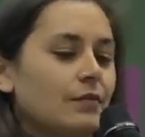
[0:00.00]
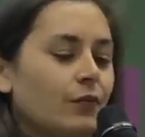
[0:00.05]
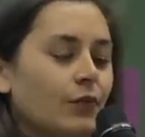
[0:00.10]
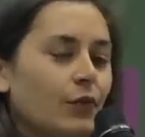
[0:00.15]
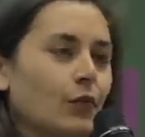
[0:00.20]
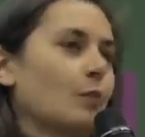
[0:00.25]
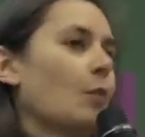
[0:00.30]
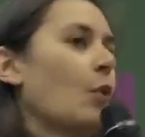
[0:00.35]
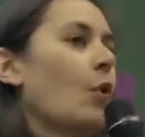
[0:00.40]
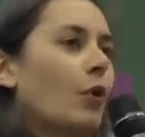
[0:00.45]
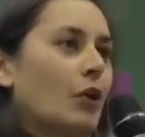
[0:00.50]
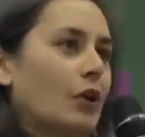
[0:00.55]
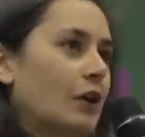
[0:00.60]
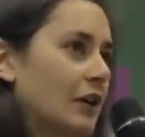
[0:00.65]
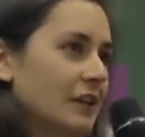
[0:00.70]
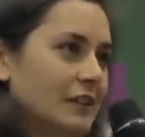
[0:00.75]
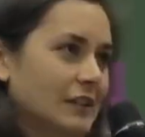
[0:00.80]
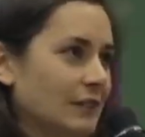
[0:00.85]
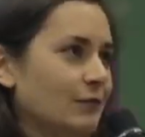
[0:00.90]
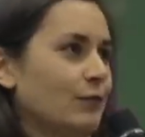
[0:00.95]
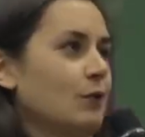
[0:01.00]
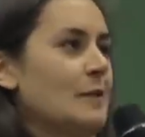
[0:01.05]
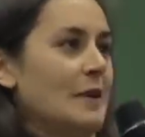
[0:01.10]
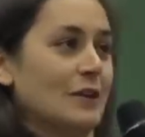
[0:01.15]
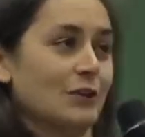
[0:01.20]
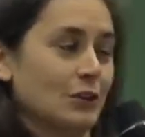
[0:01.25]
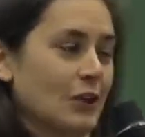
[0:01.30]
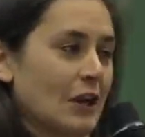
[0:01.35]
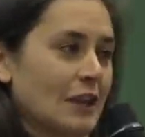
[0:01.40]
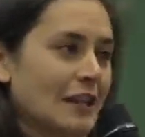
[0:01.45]
For more
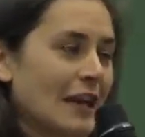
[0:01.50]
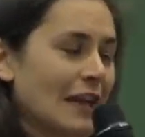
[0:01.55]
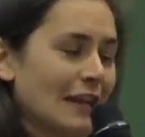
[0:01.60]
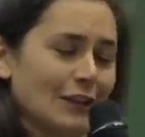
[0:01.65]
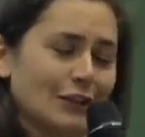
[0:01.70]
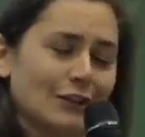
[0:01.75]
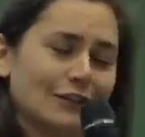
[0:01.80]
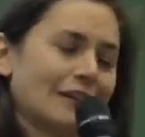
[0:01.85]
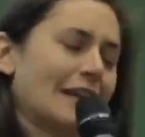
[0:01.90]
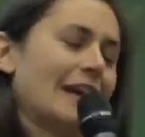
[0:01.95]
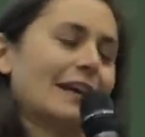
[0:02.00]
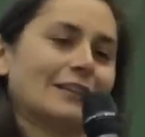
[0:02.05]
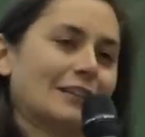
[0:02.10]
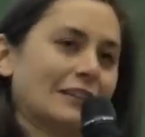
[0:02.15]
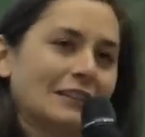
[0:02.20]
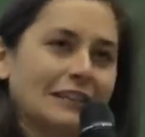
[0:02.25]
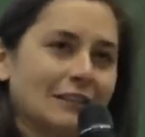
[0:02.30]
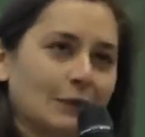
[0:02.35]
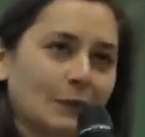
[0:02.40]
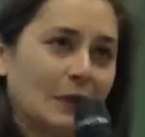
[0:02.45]
information on that, there's excellent